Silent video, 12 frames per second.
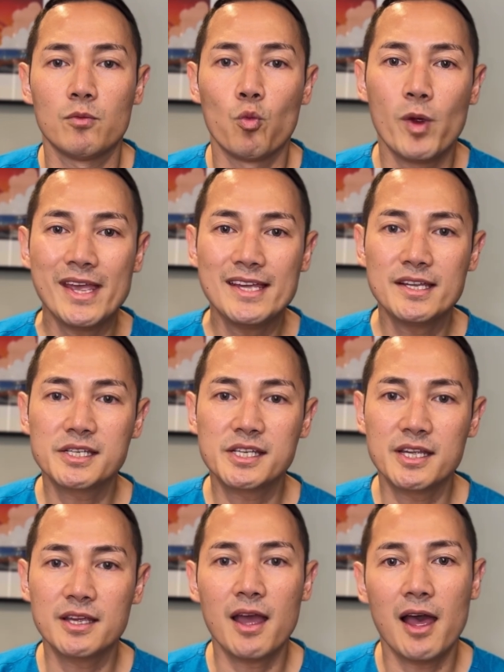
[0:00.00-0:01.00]

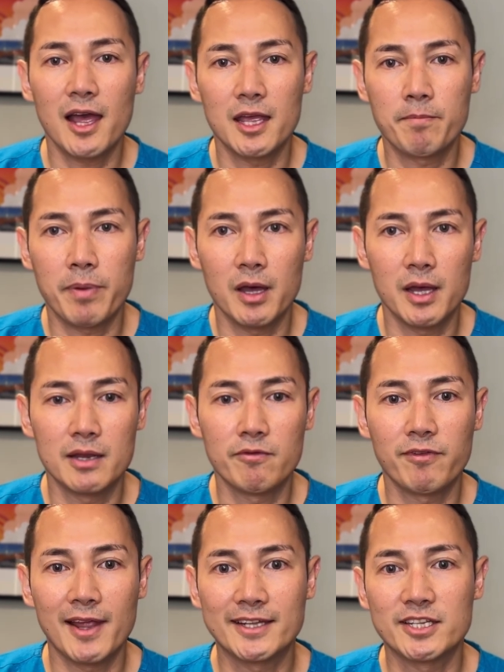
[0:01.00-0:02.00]
wheezing,
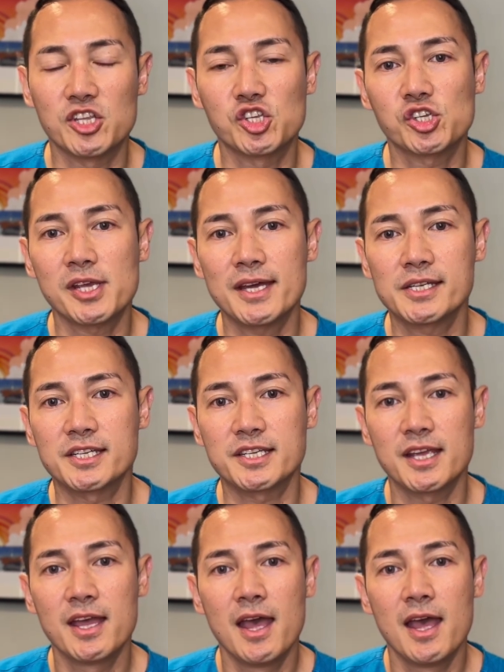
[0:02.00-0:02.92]
hyperinflated chest,